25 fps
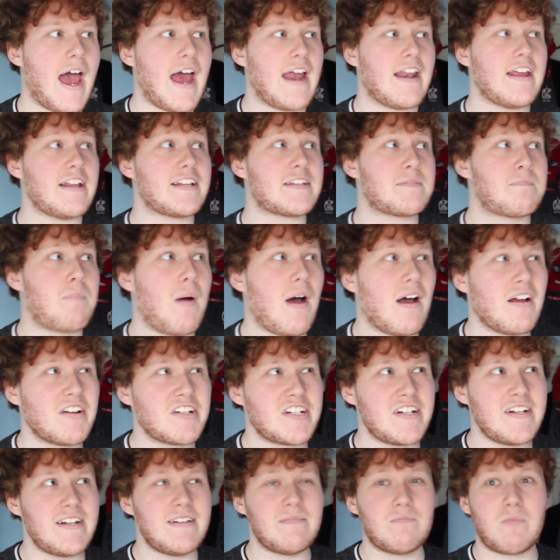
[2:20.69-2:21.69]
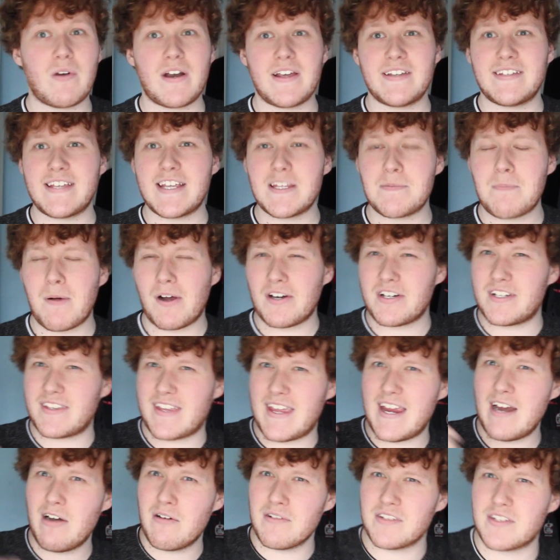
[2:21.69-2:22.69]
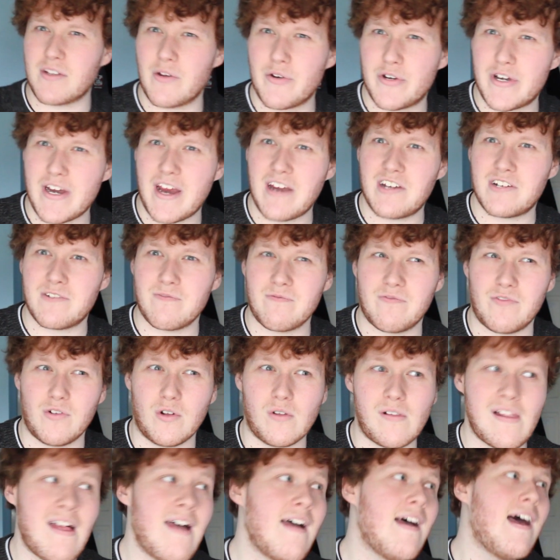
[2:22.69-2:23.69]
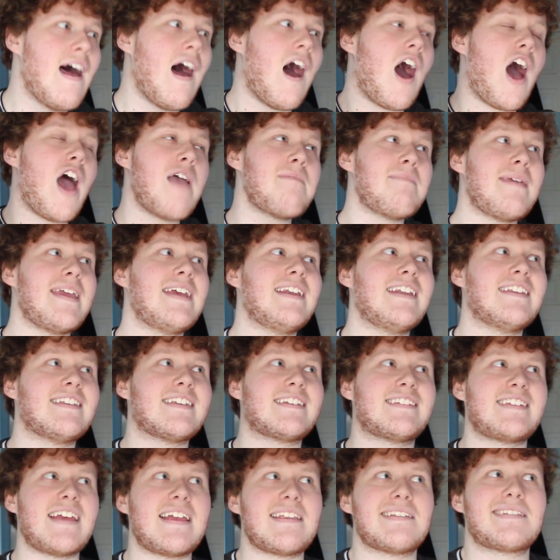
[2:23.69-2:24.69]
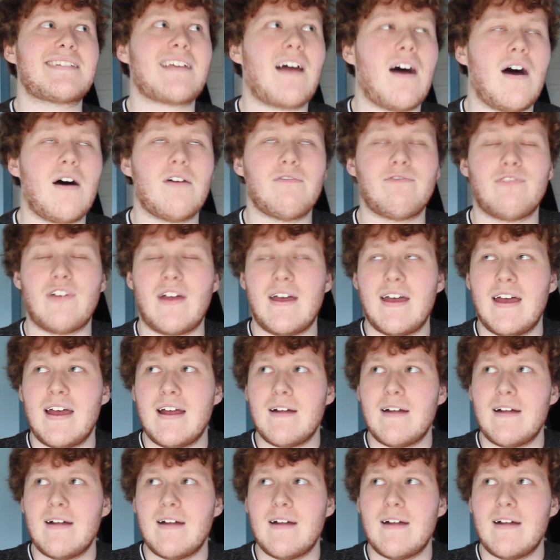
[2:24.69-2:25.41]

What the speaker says: And it's partially, when I say it's partially the Hero Association fault, I mean in the sense of